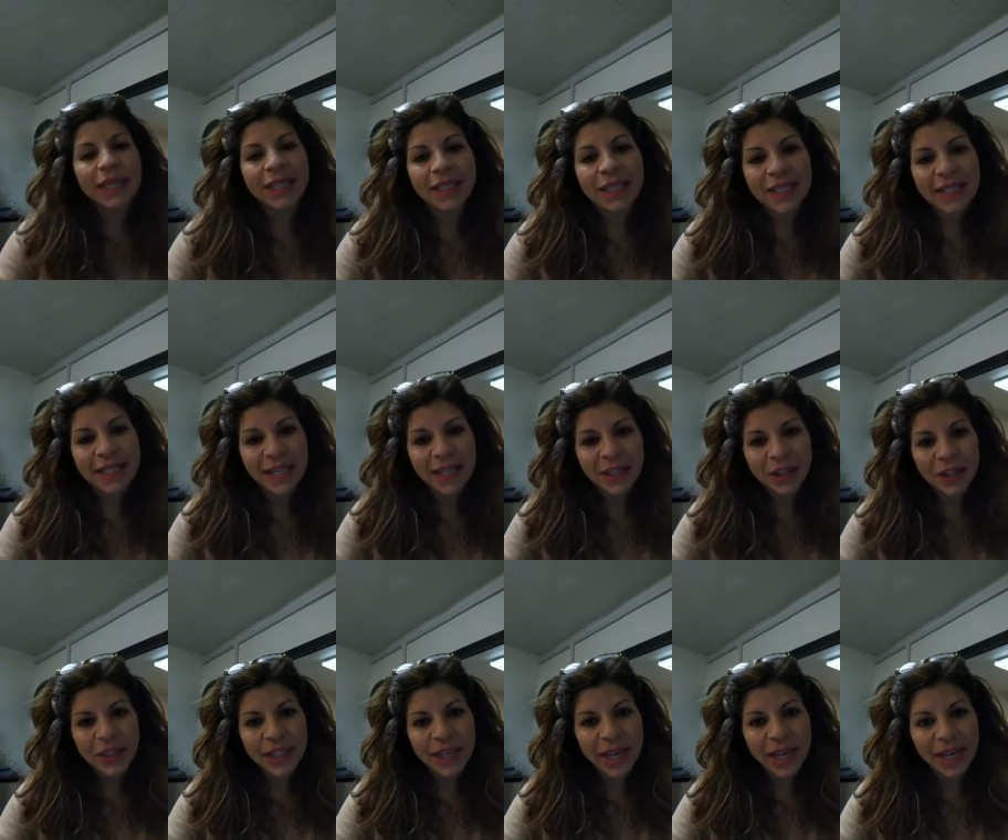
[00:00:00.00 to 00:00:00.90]
This is
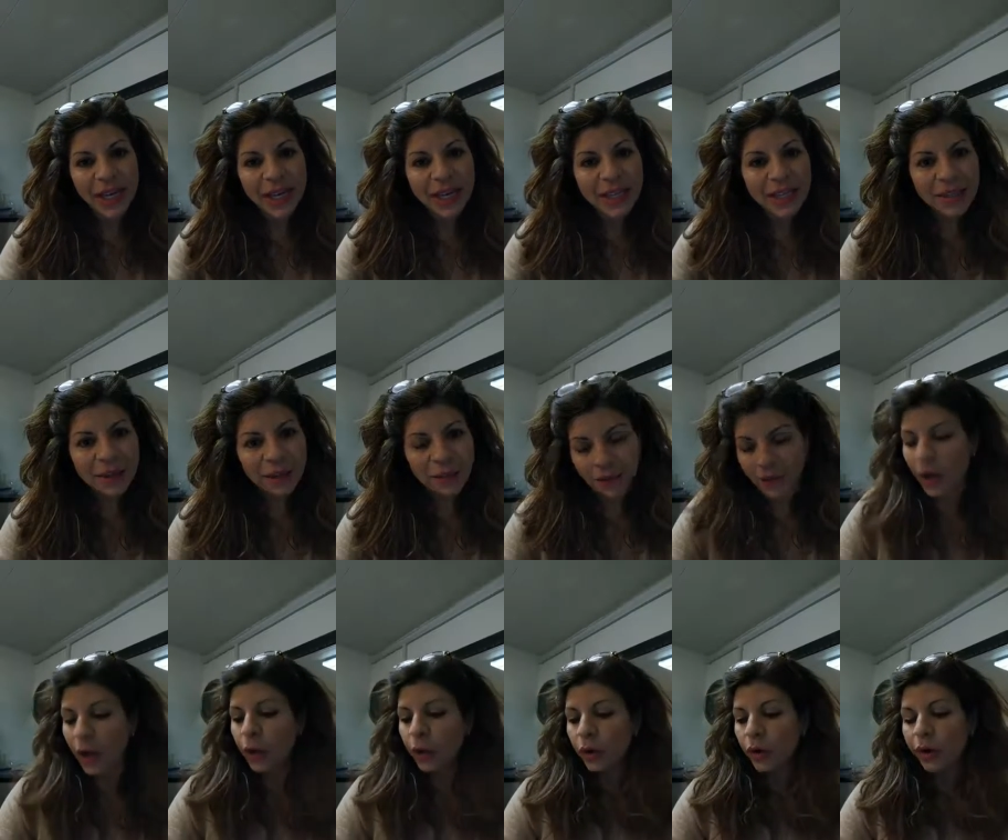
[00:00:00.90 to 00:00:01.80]
Esther Tanez,
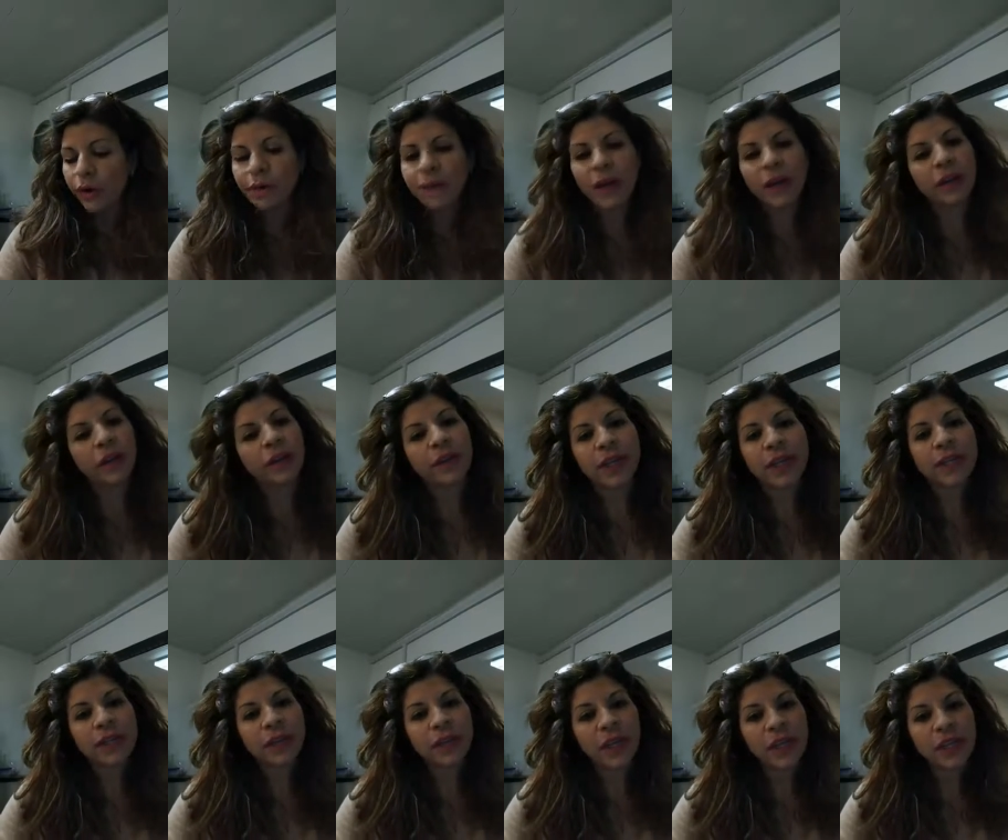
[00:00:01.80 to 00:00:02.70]
owner and founder of
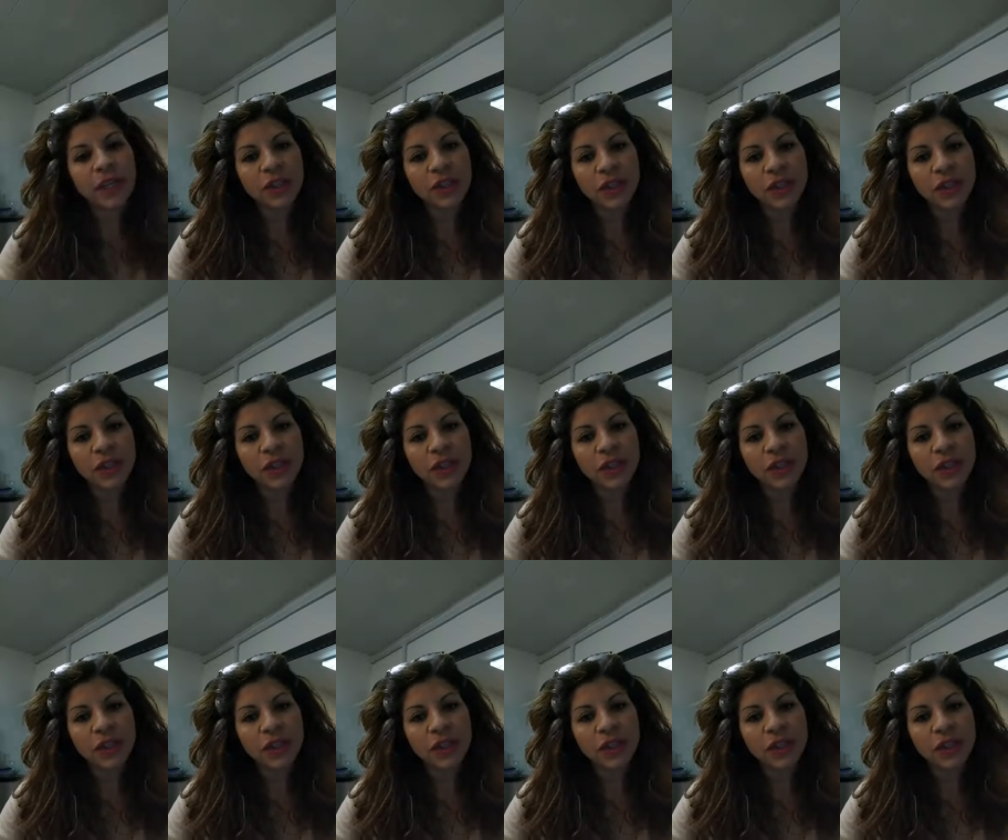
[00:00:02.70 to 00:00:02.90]
ESTIR Inc.